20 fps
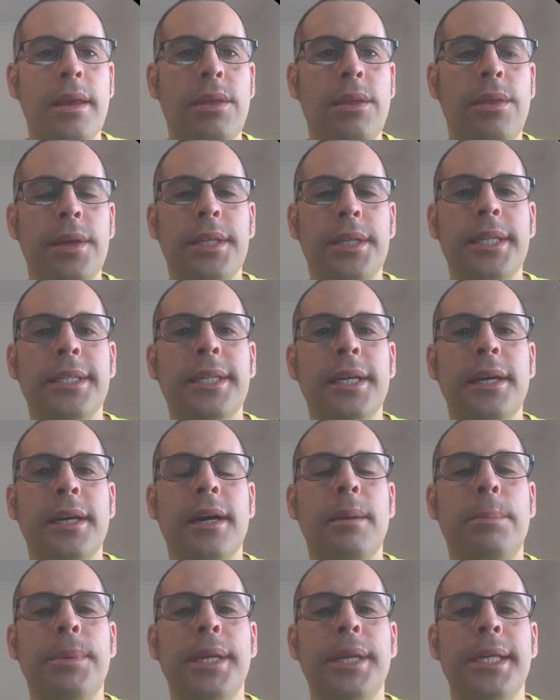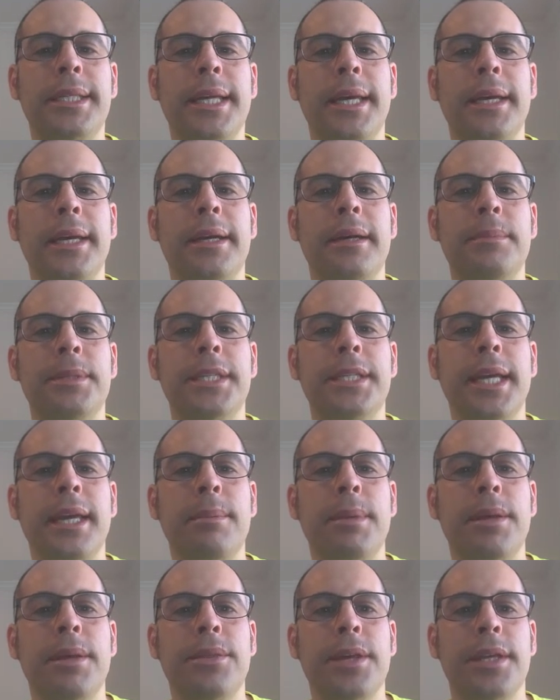This is the company's income
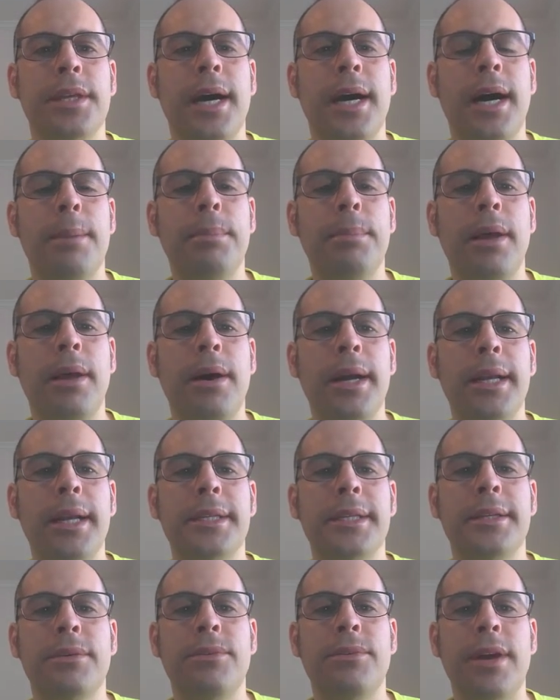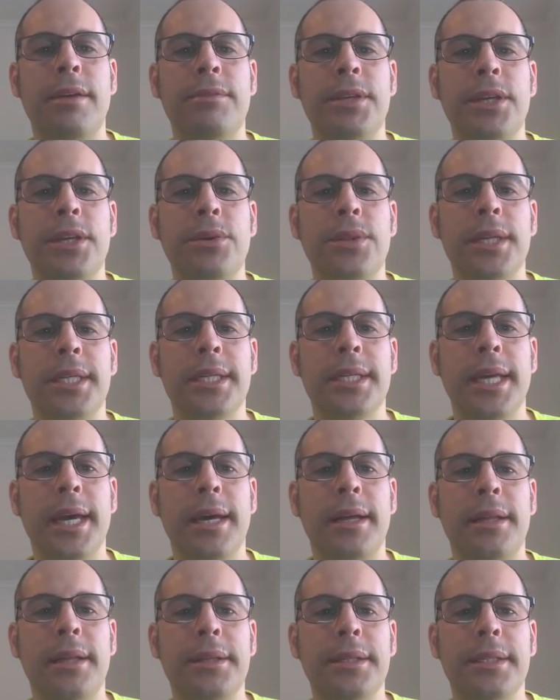statement. The top line is the revenue, the
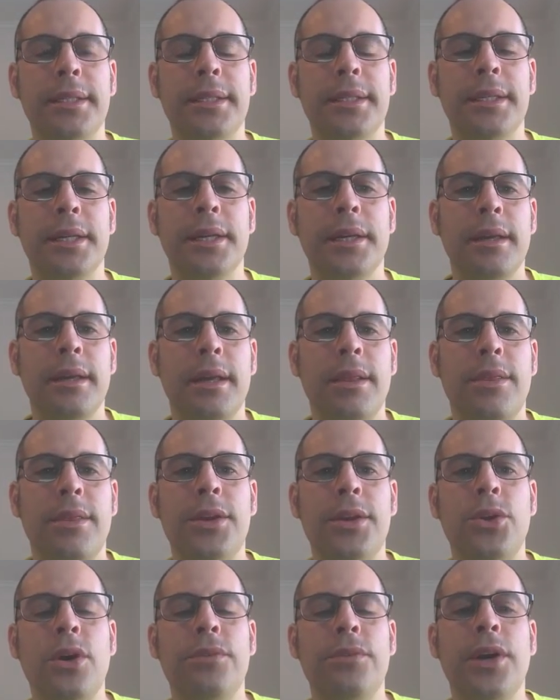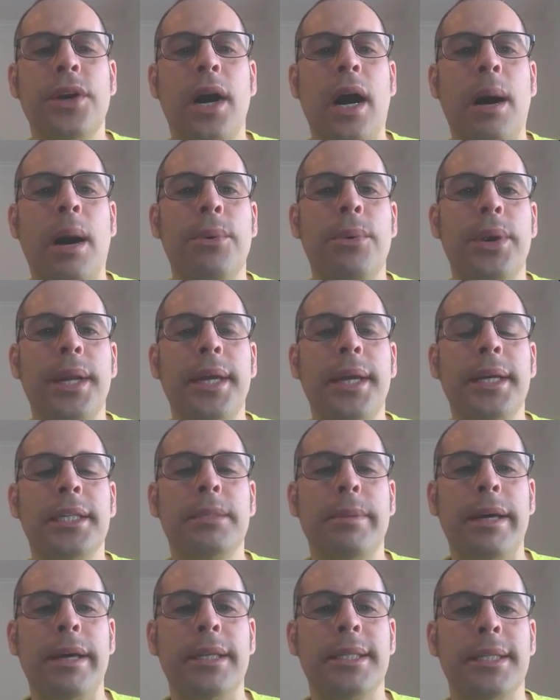sales. Then you have your operating
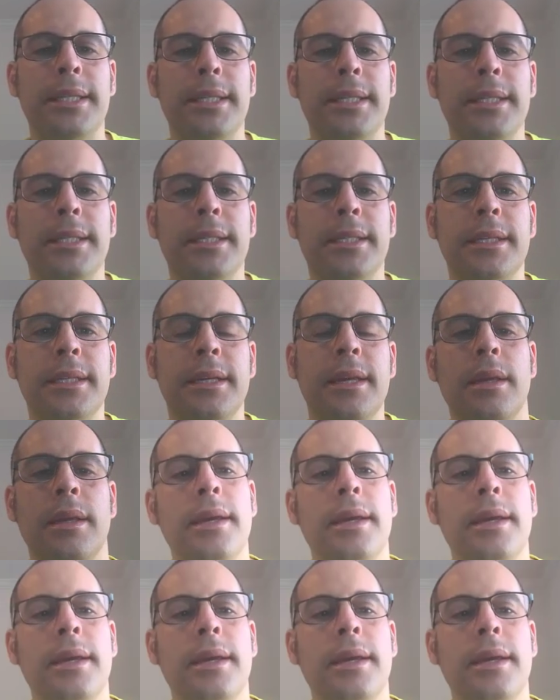expenses.